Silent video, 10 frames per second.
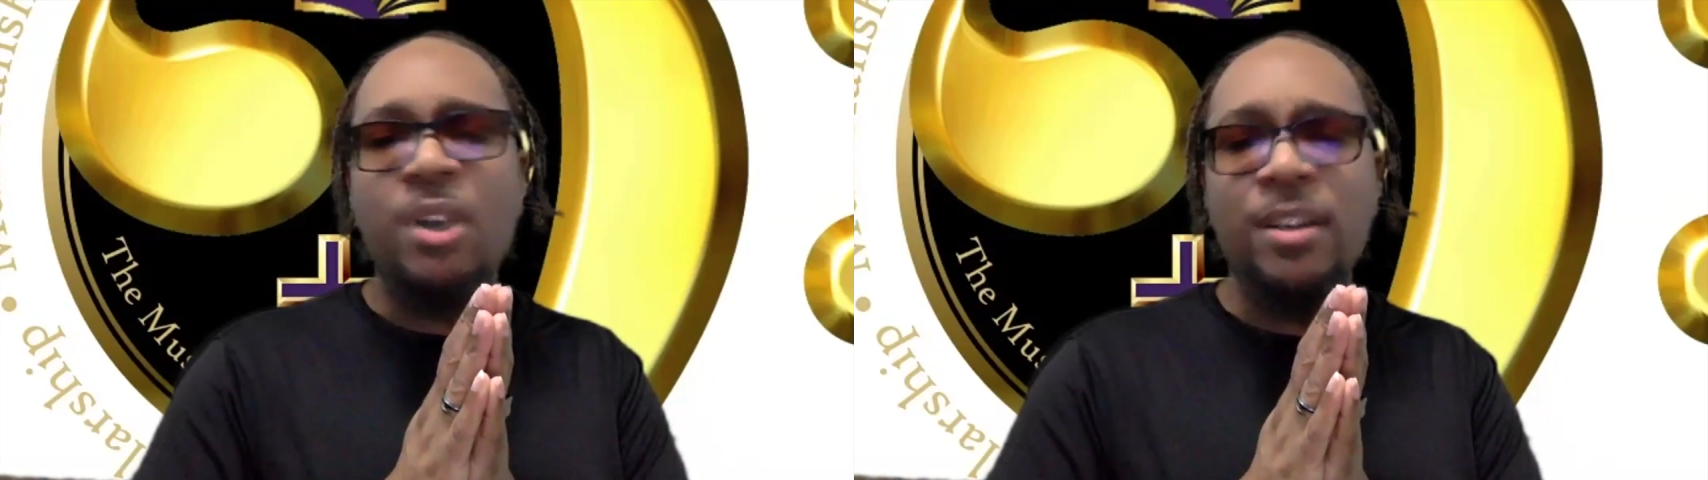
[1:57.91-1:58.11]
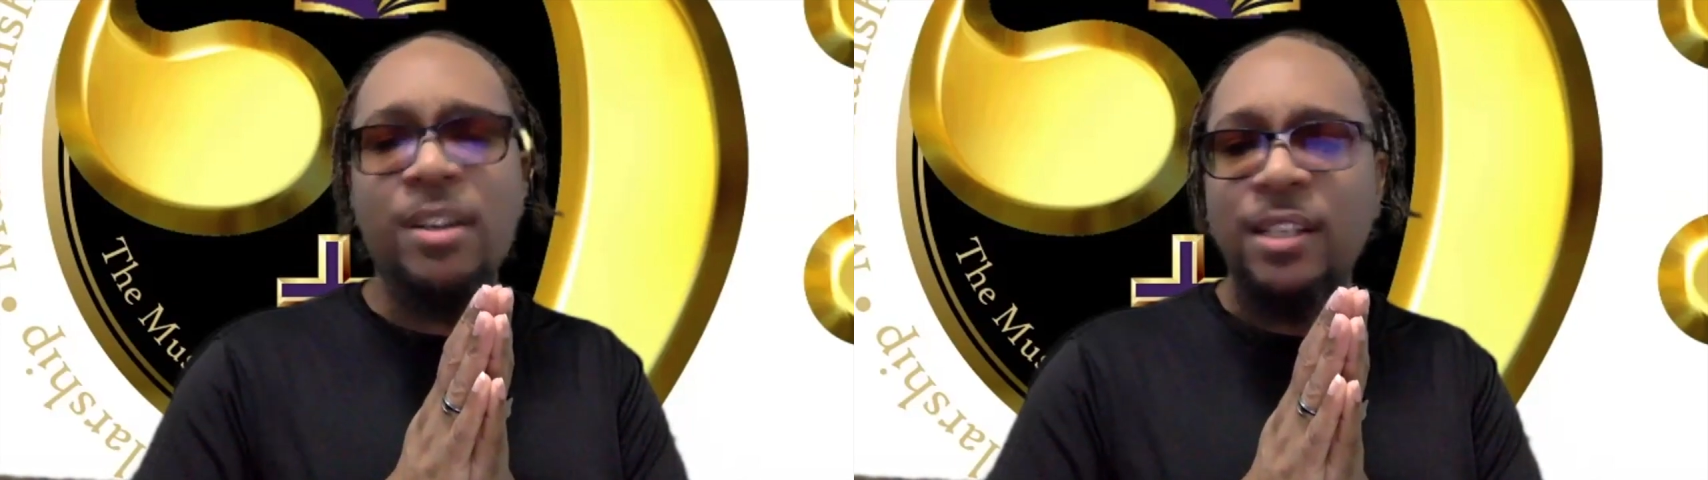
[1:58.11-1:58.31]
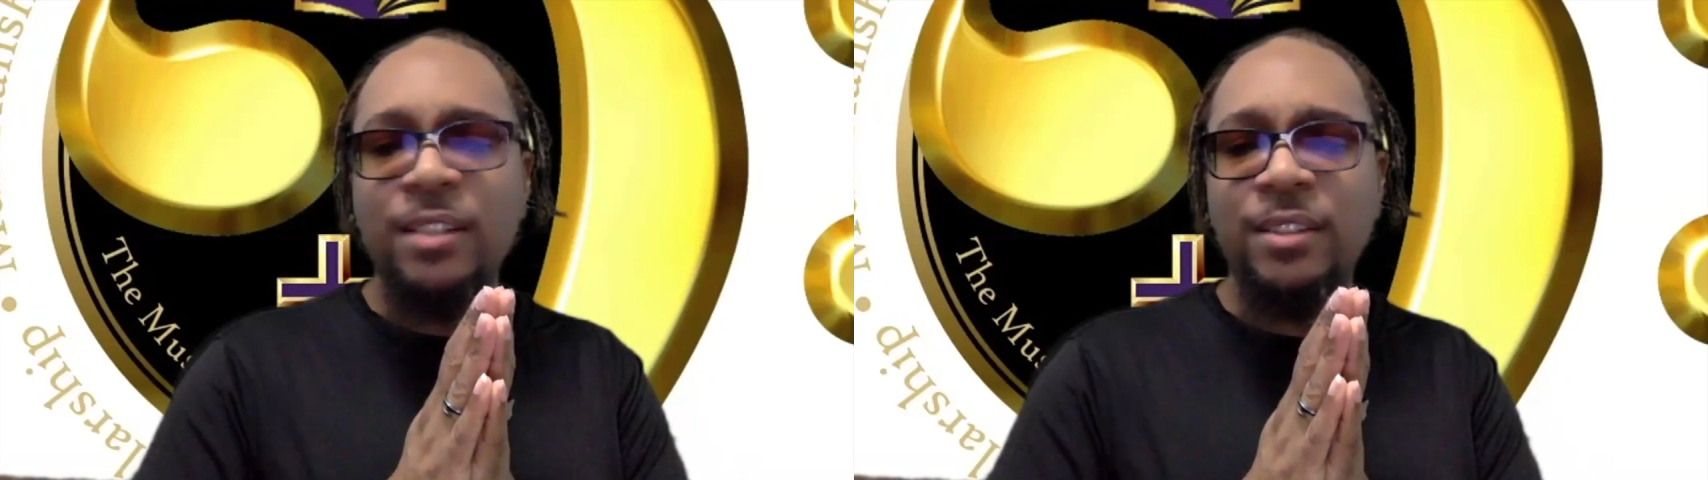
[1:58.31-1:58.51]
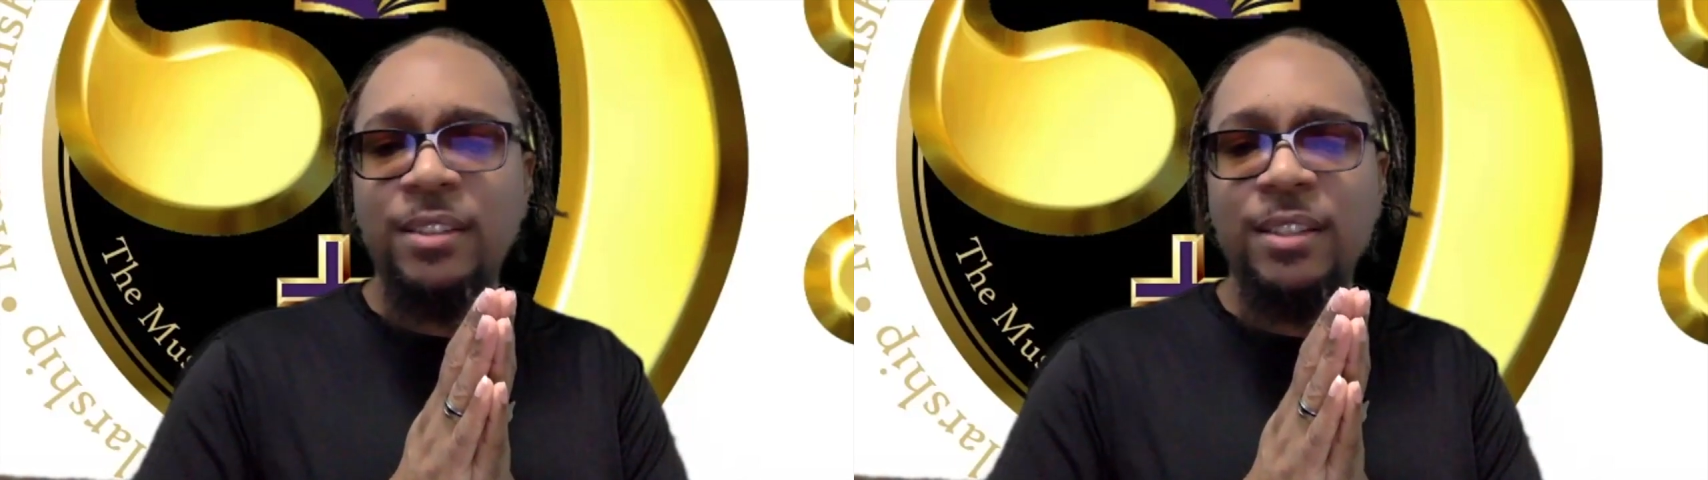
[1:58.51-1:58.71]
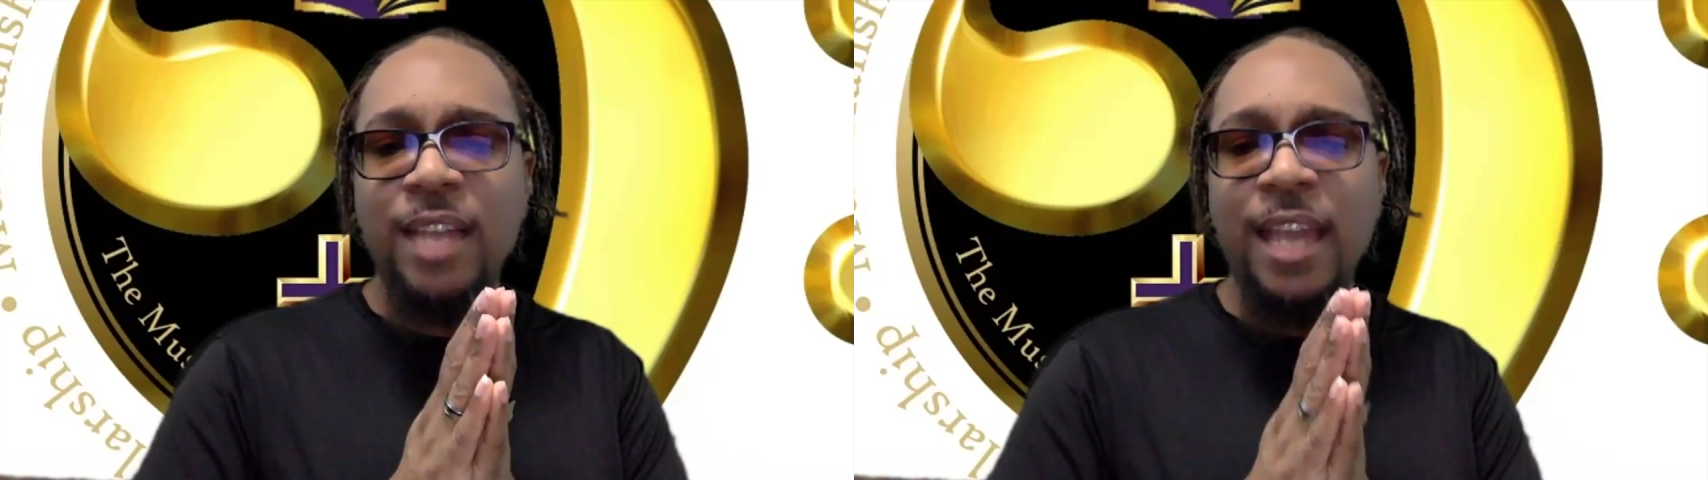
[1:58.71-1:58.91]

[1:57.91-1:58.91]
are dust,